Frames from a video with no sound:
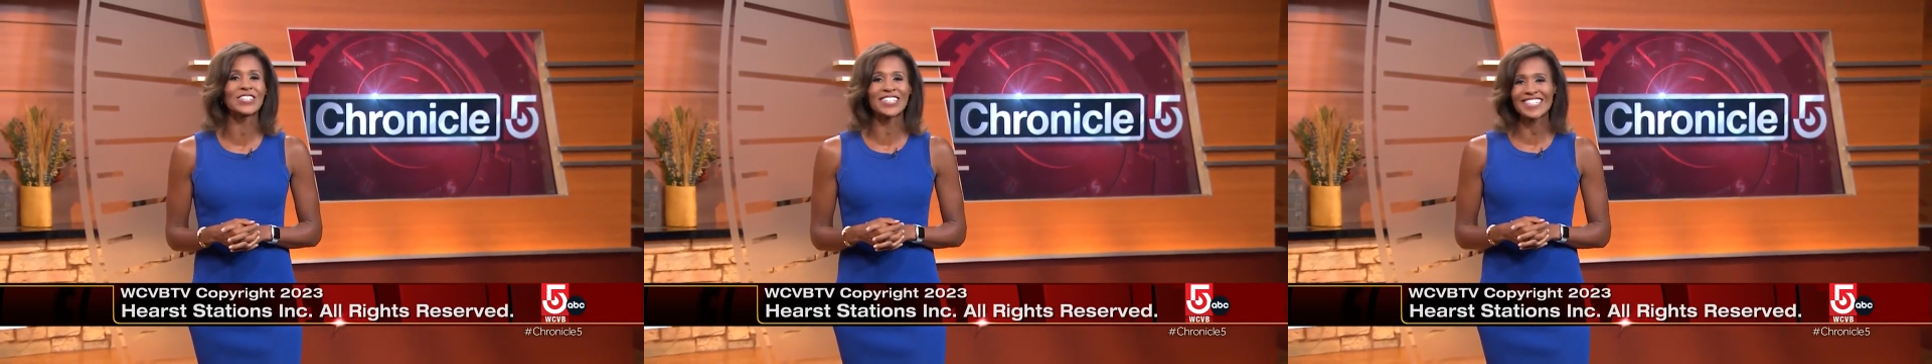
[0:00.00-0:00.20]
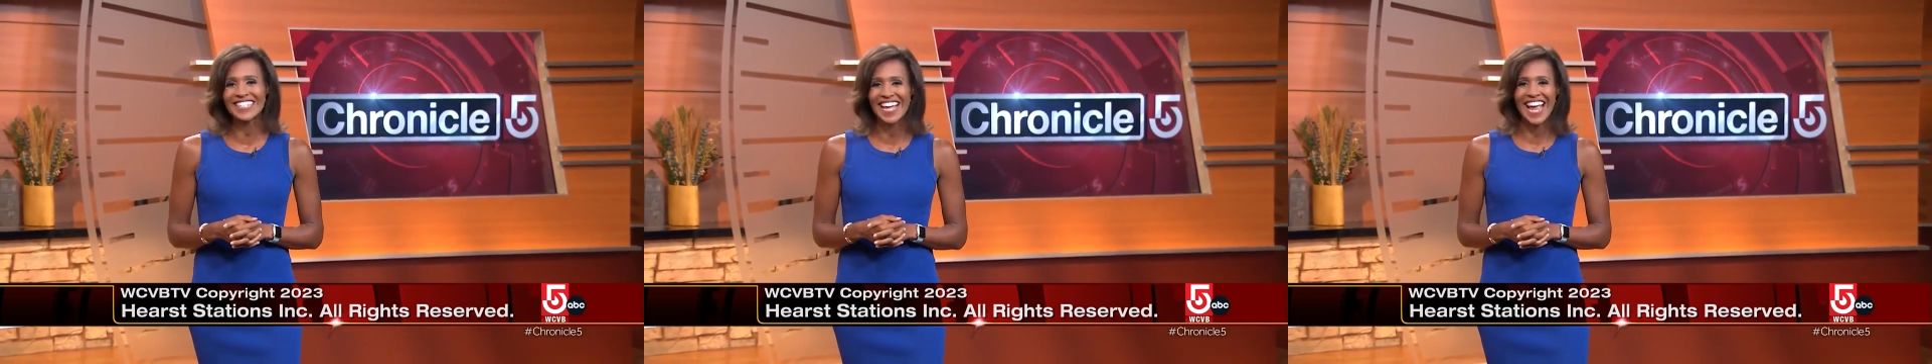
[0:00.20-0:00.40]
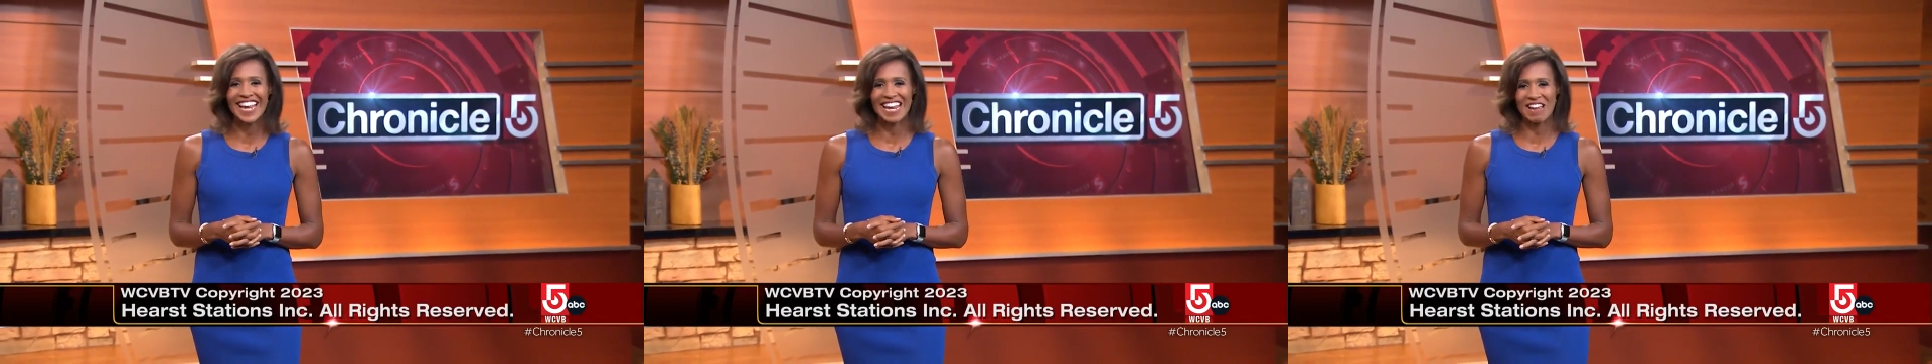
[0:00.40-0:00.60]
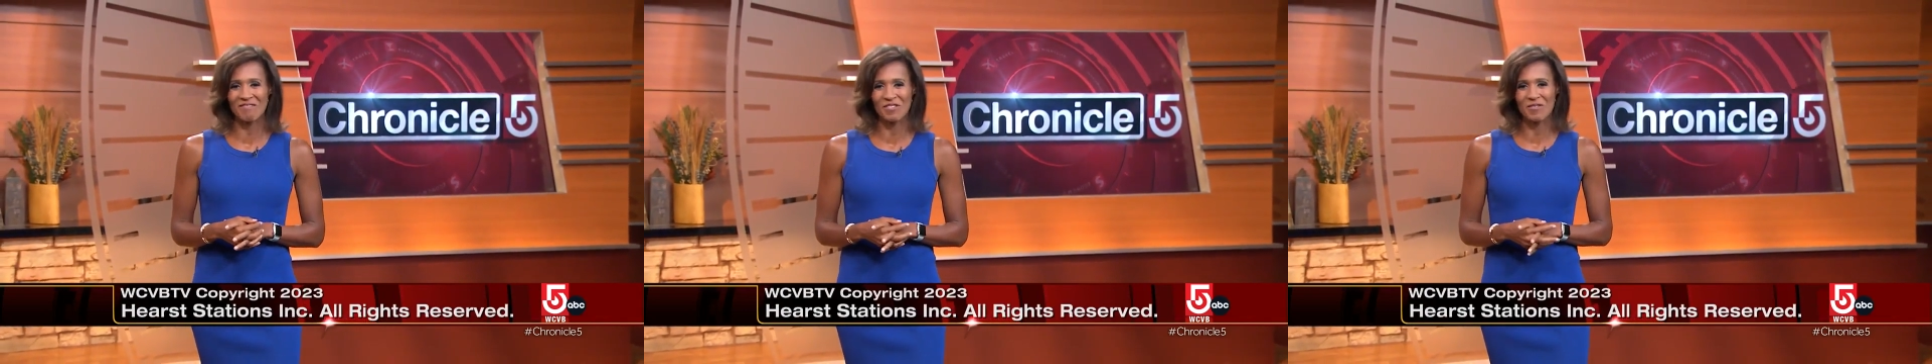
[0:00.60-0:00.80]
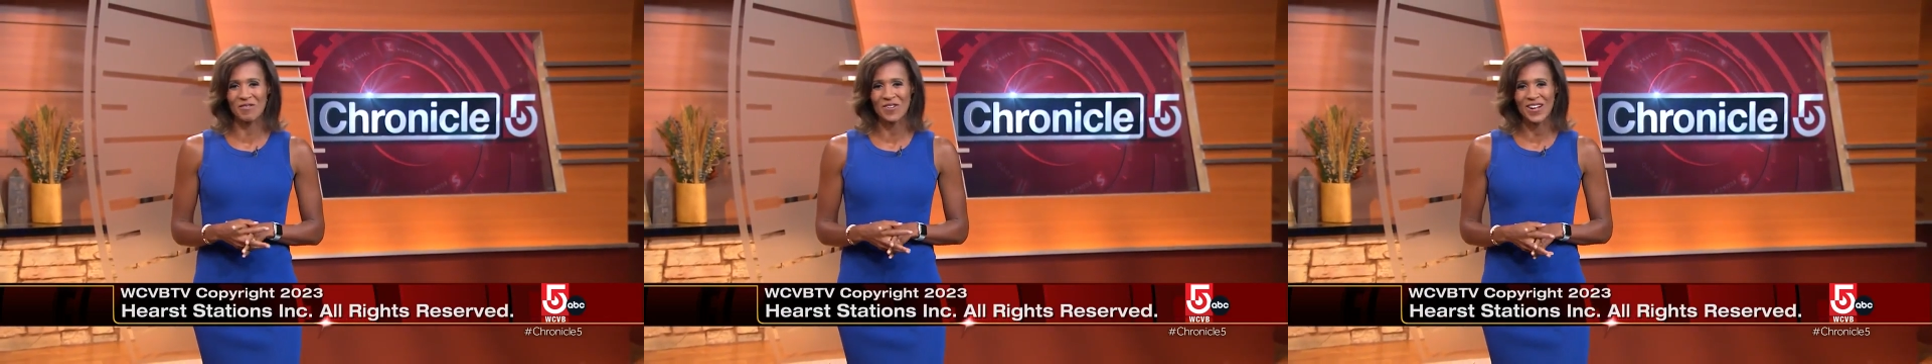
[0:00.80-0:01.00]
Good night,
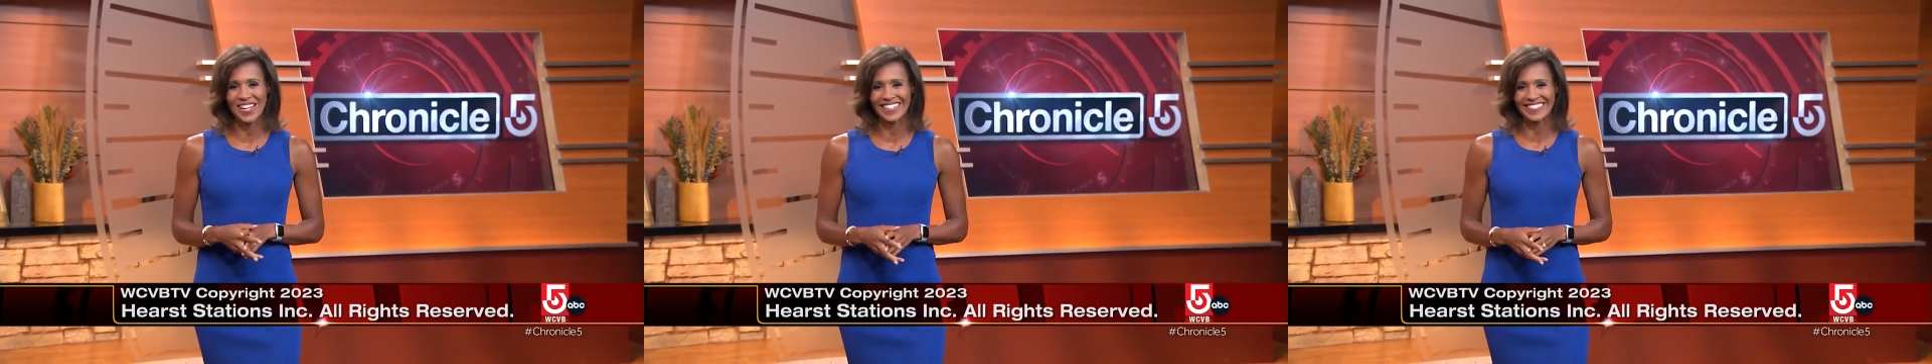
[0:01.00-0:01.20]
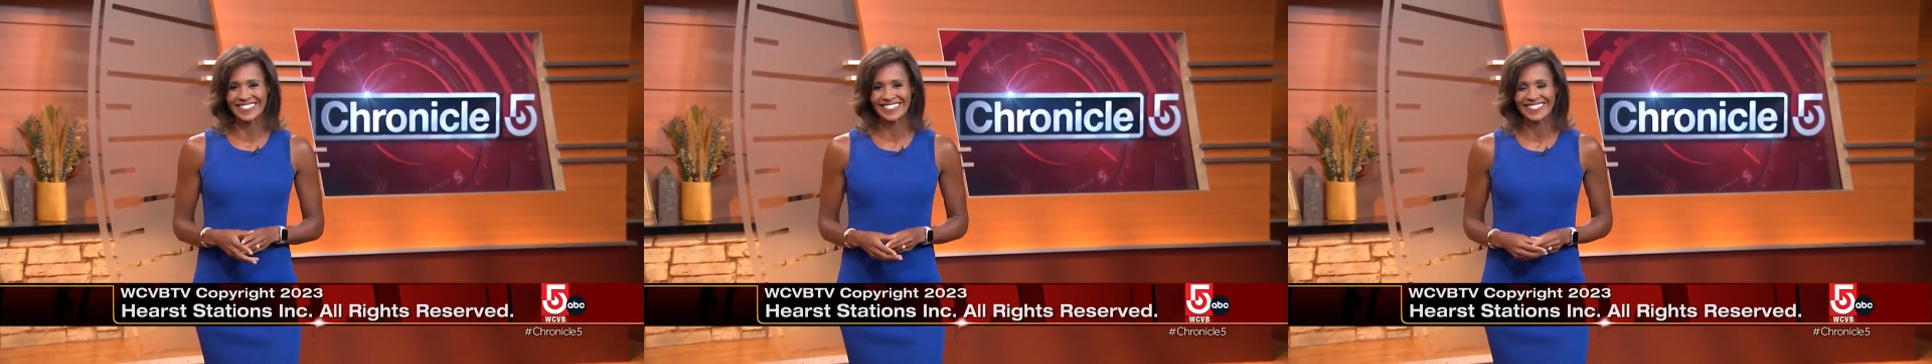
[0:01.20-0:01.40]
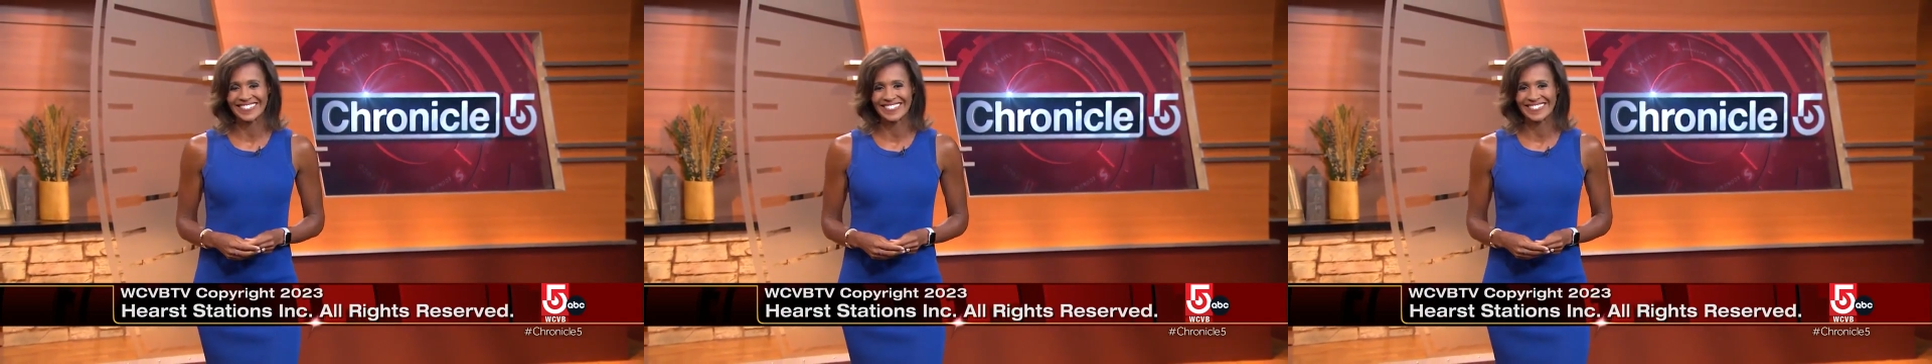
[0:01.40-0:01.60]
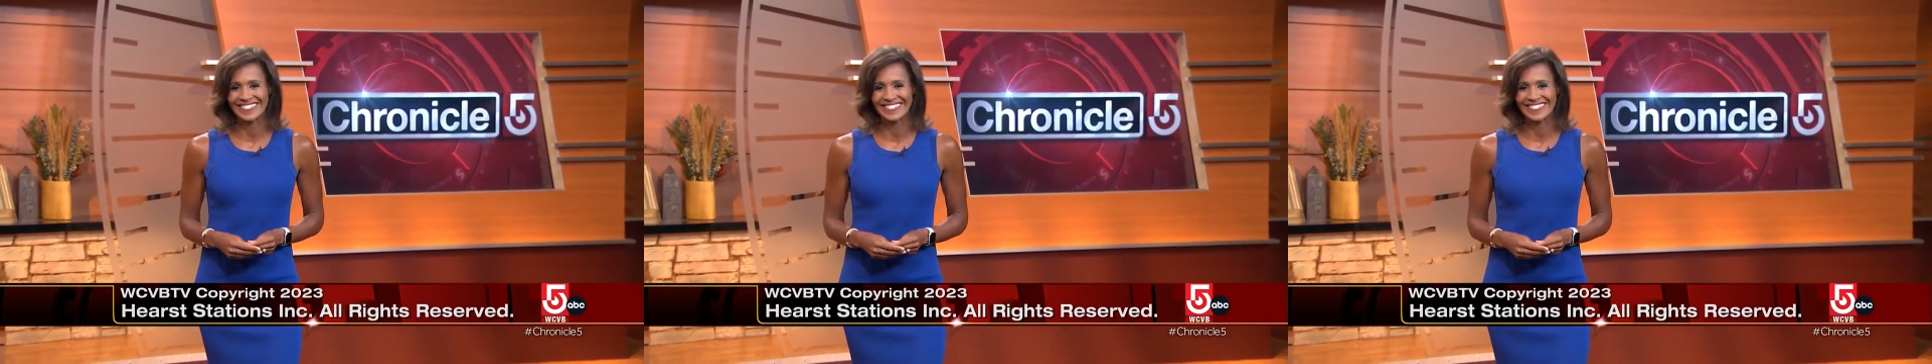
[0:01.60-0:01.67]
everyone.